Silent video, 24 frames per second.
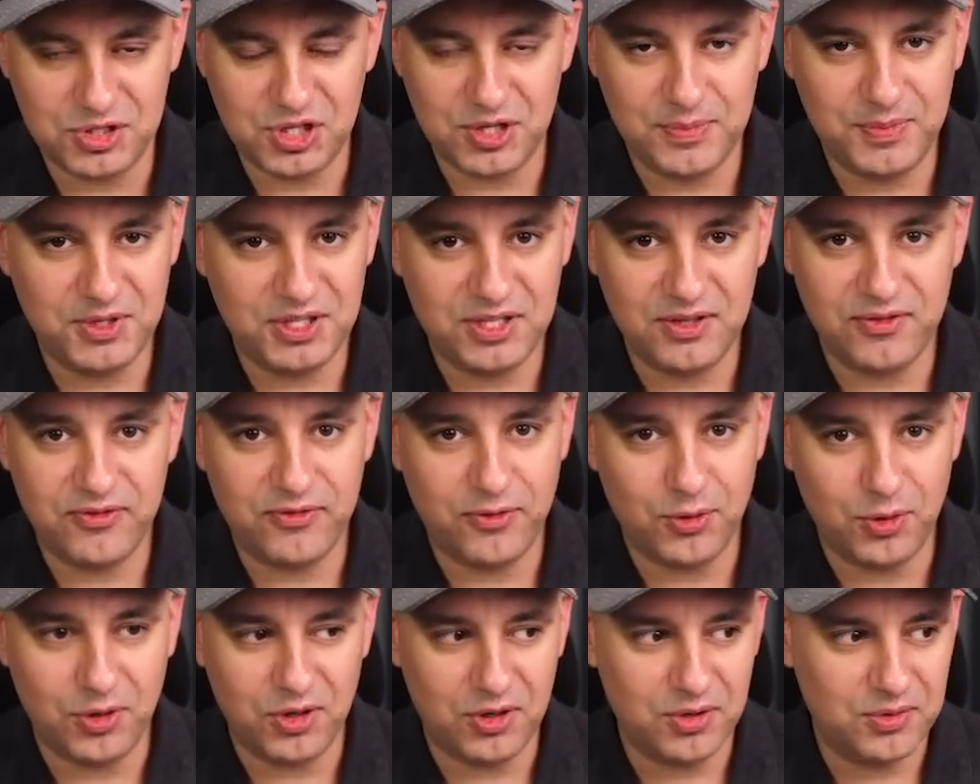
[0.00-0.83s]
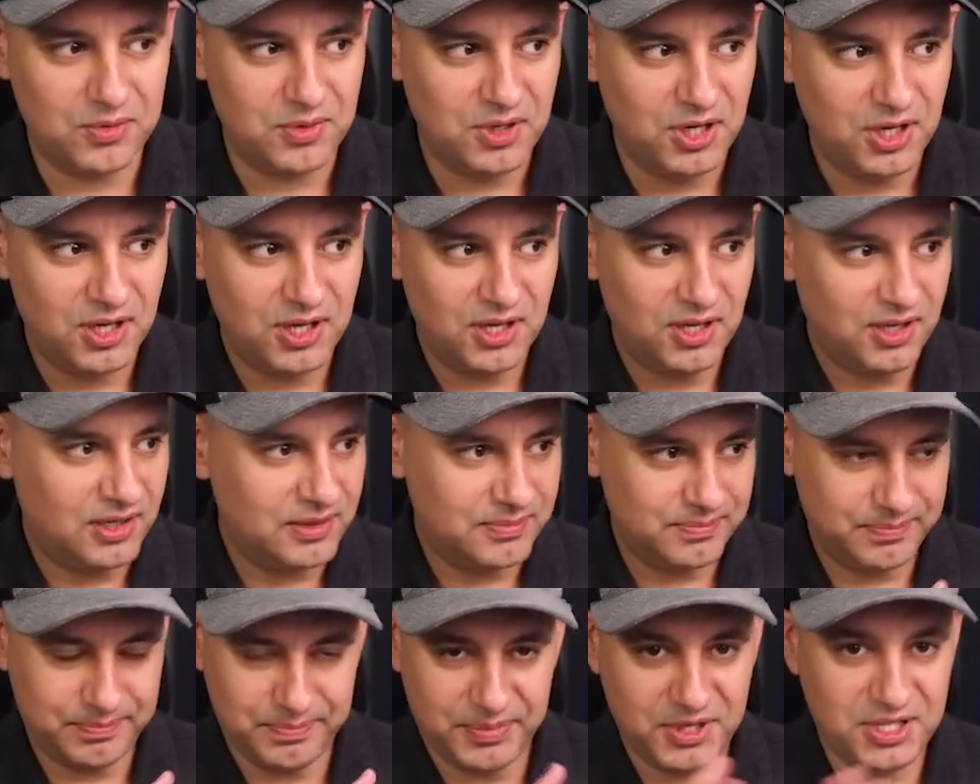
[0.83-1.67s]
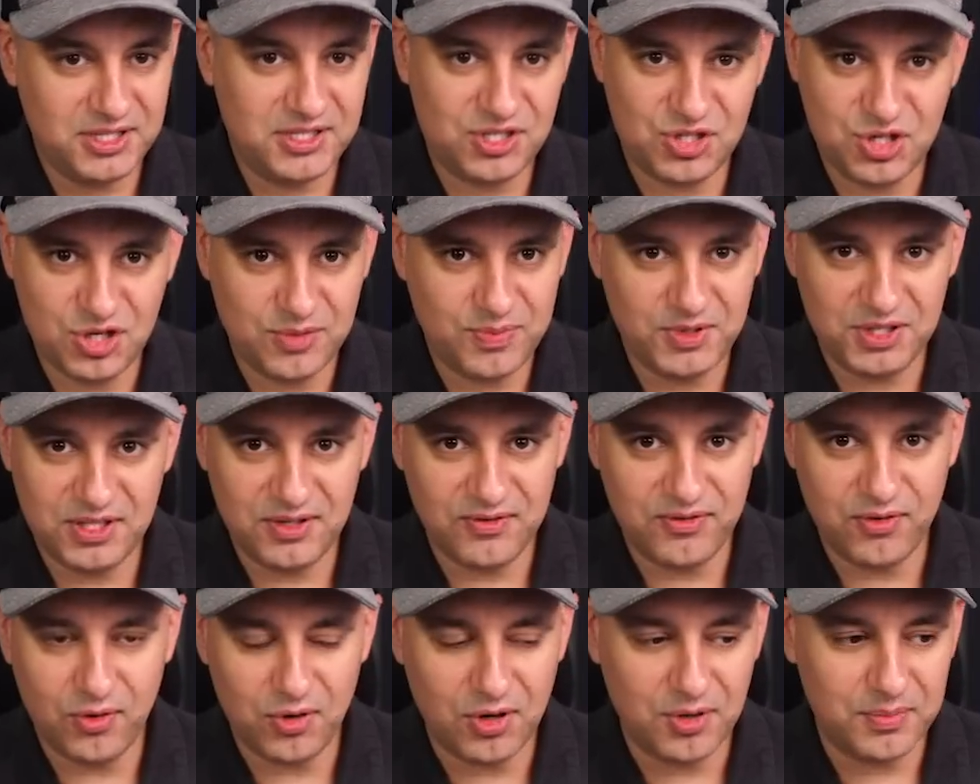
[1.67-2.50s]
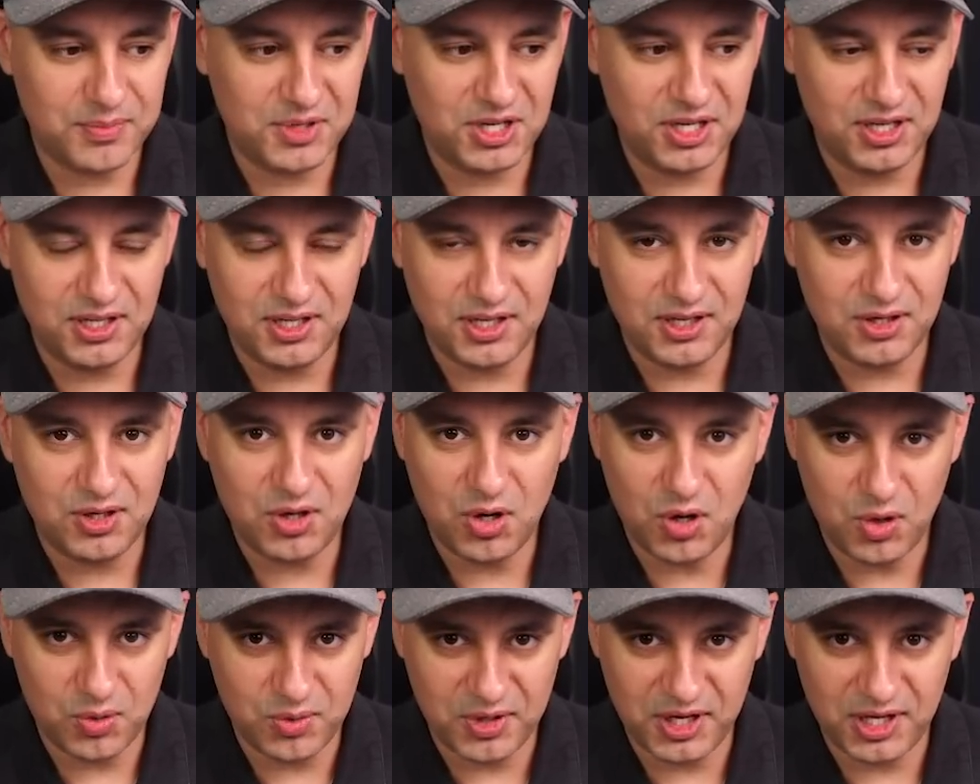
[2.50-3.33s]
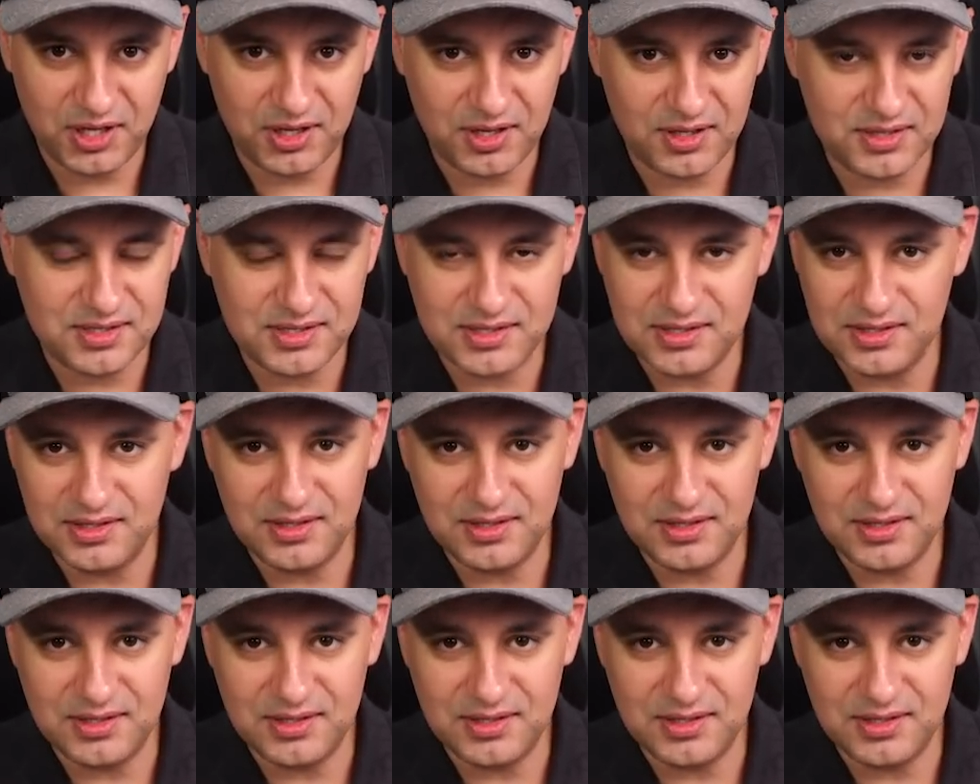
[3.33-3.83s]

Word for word: GPT-4o beats GPT-4o mini in coding.